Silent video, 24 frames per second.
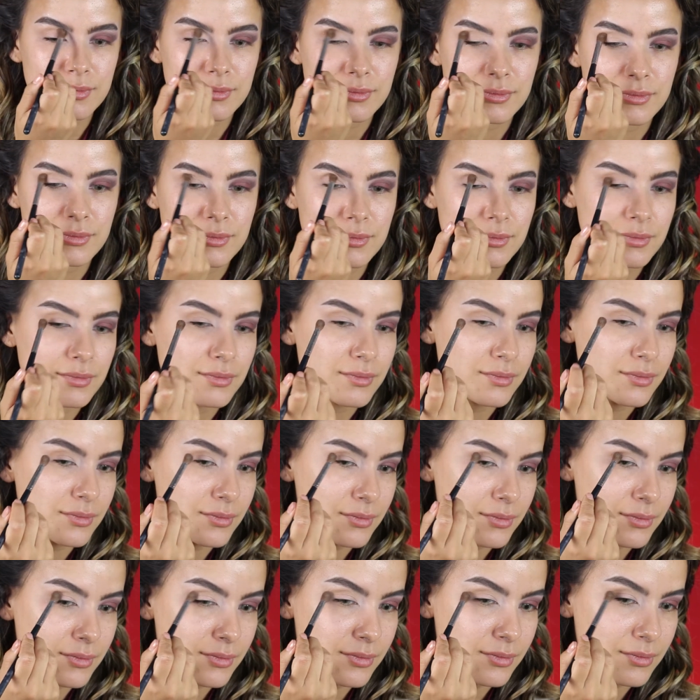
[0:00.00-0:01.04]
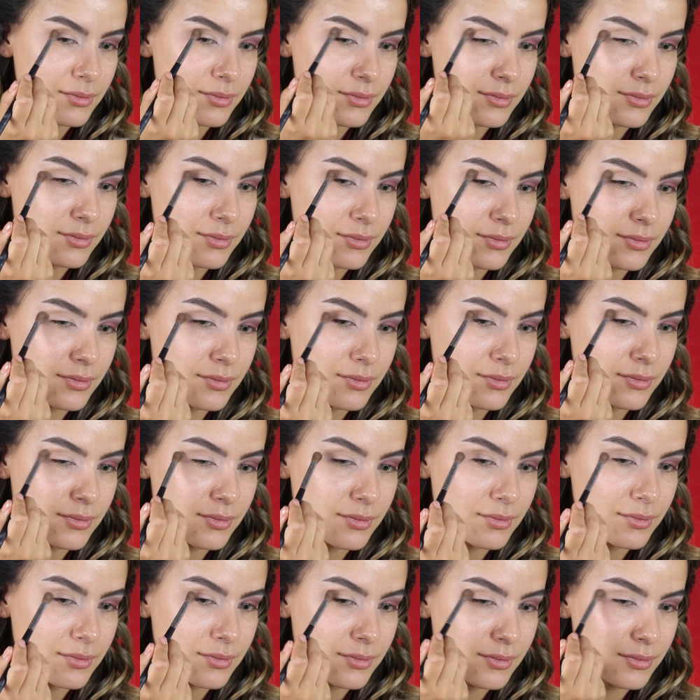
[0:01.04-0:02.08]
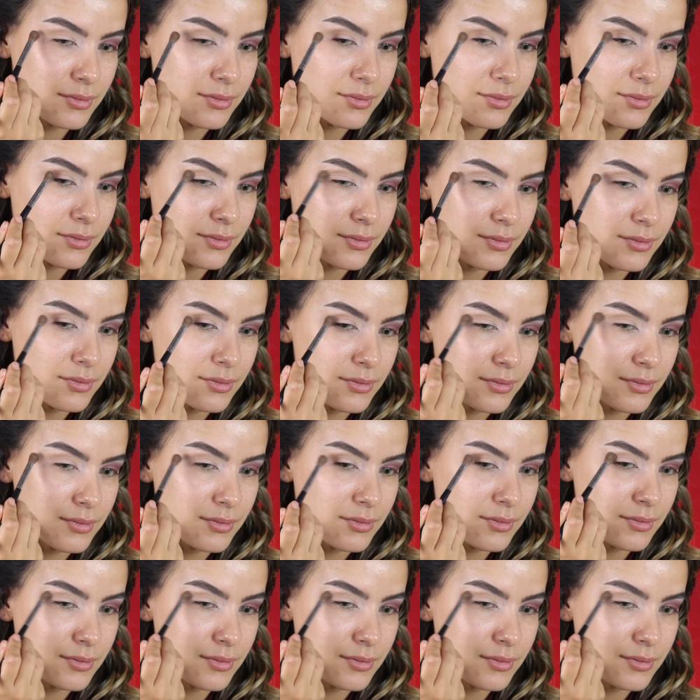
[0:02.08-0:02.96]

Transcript: into my crease and deepen it up a little bit.